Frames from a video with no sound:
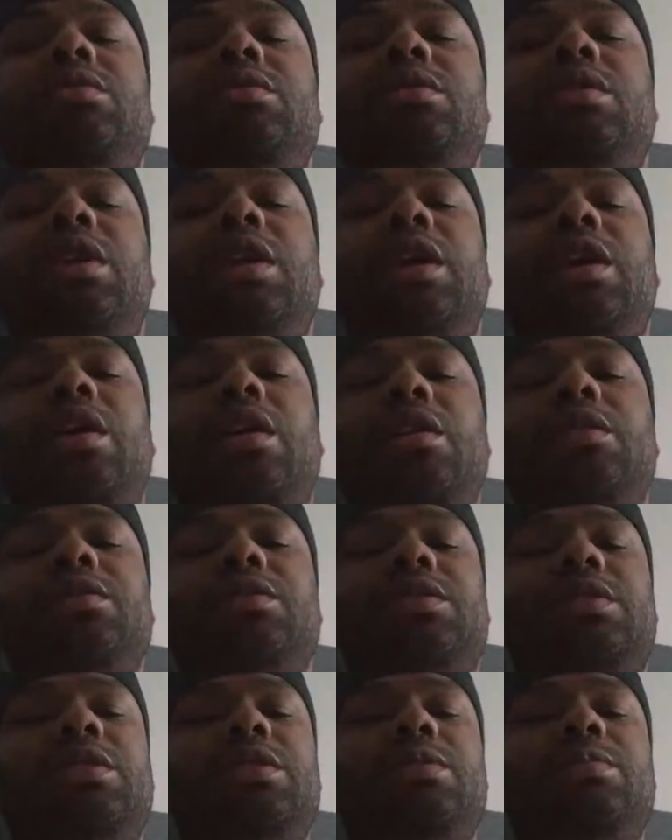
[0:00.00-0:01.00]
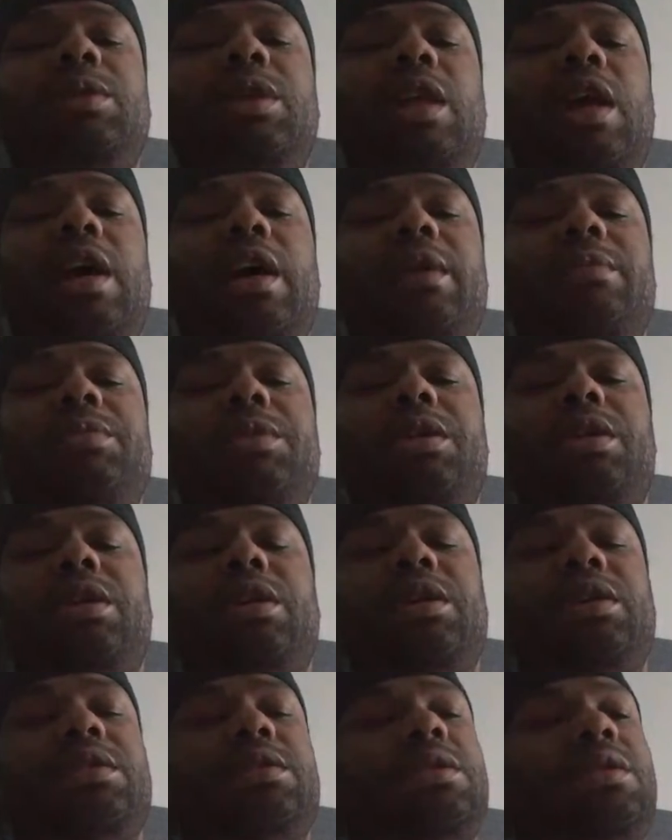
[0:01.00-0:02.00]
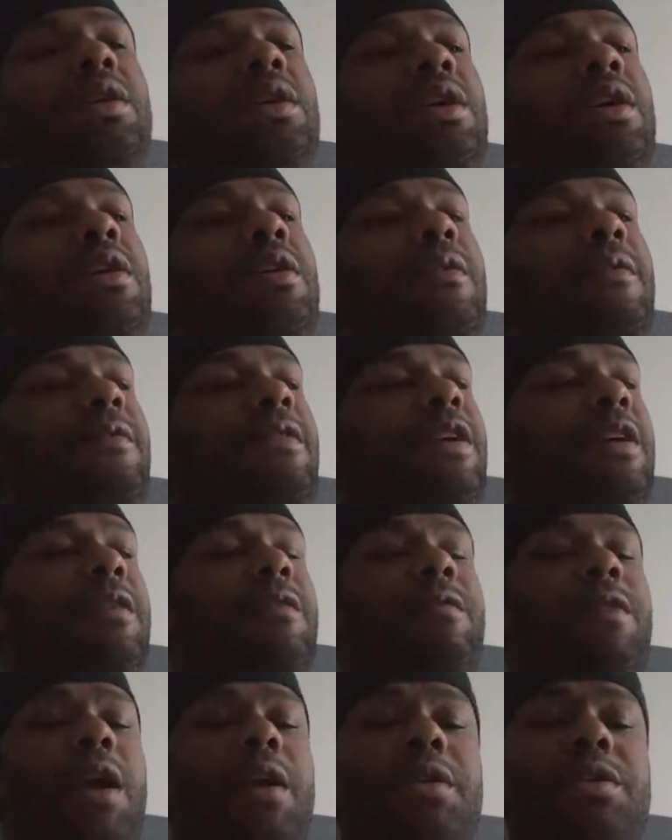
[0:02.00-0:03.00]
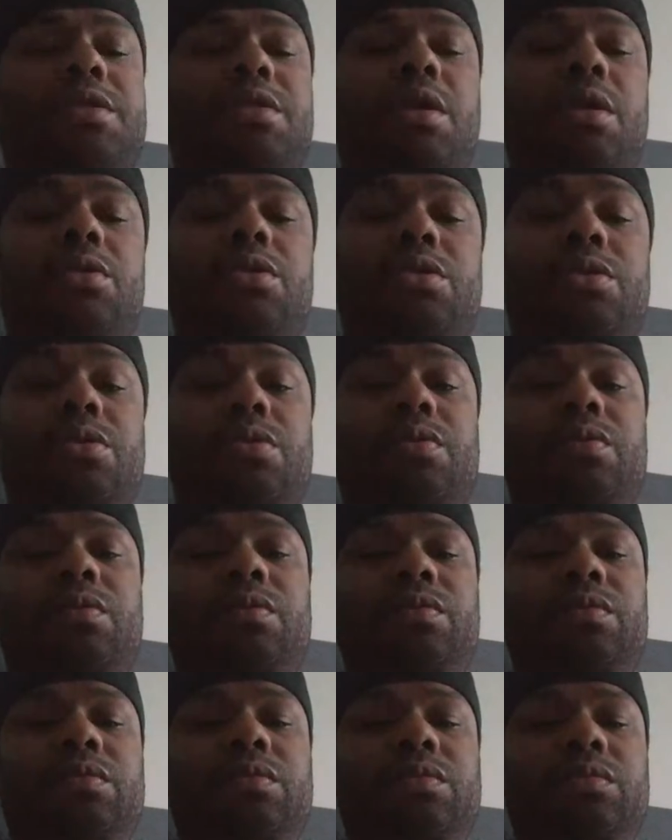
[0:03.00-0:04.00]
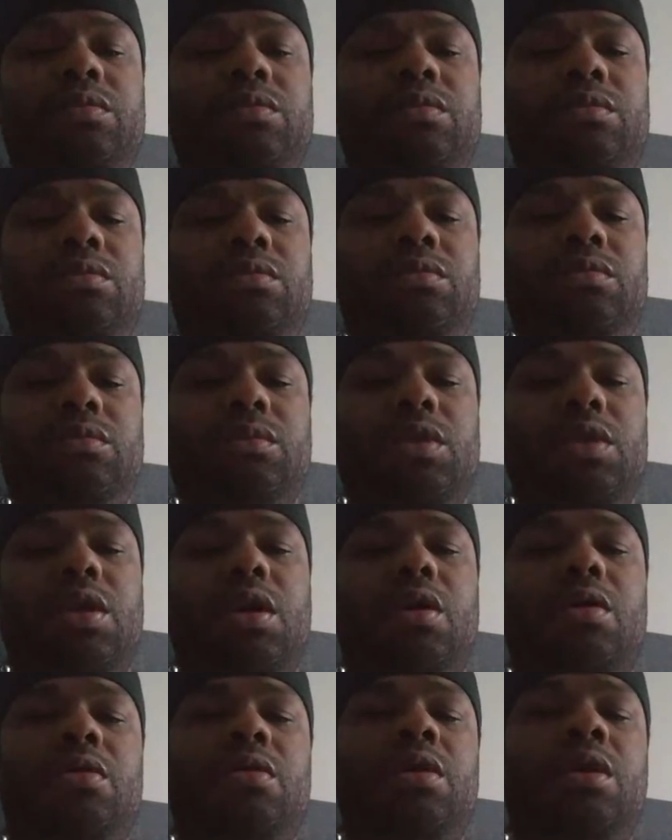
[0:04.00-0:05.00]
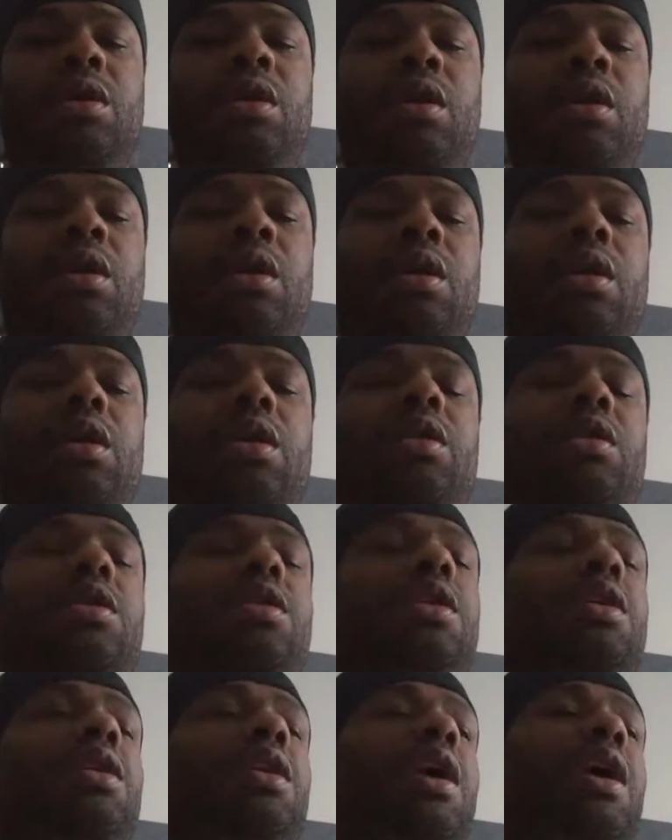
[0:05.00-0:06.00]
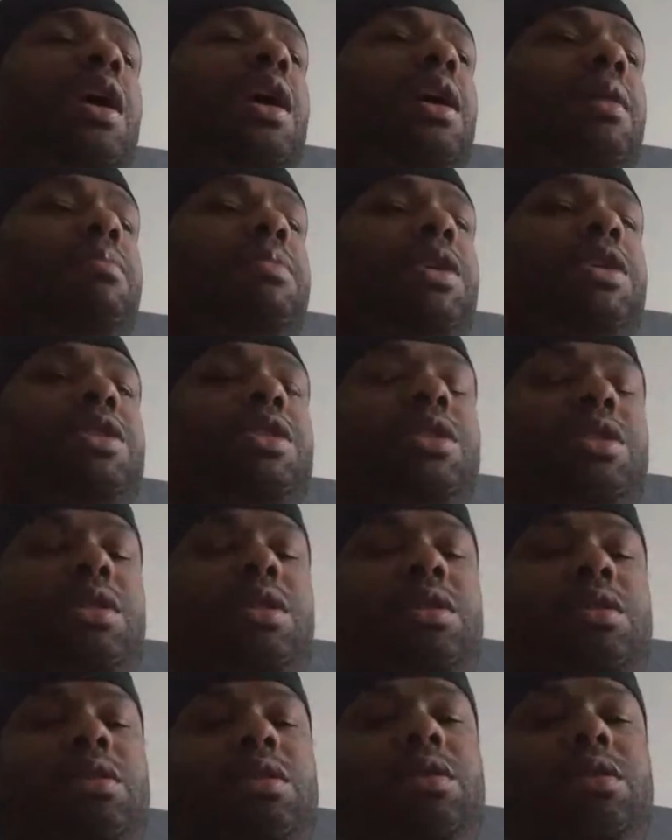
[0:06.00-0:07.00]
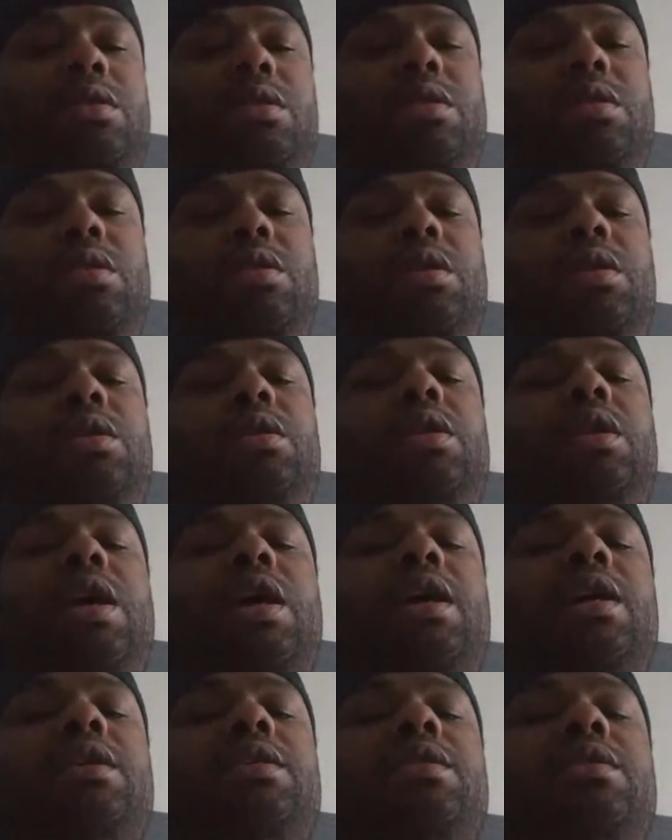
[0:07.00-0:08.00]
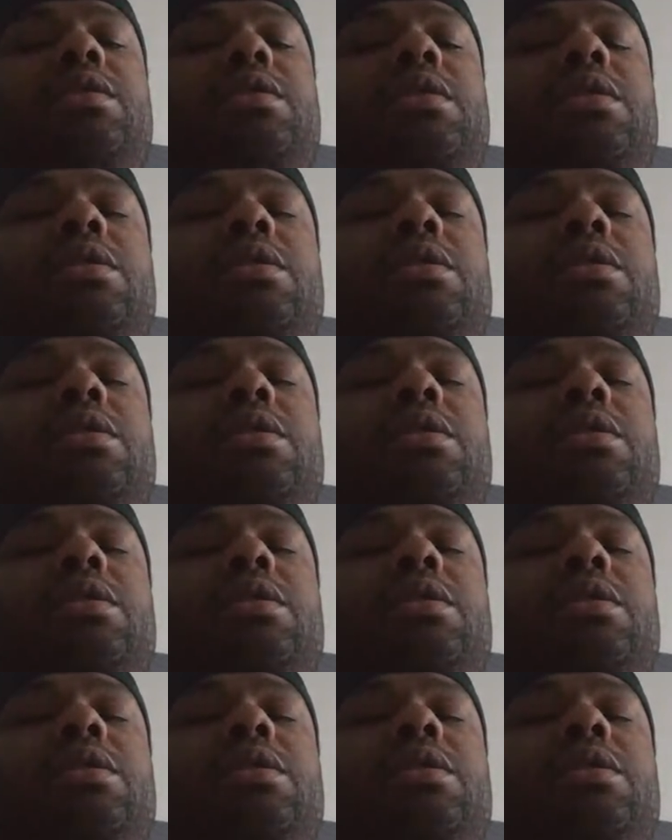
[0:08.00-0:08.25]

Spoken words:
it hurts them a lot because they're very social, you know, and like I mentioned in the last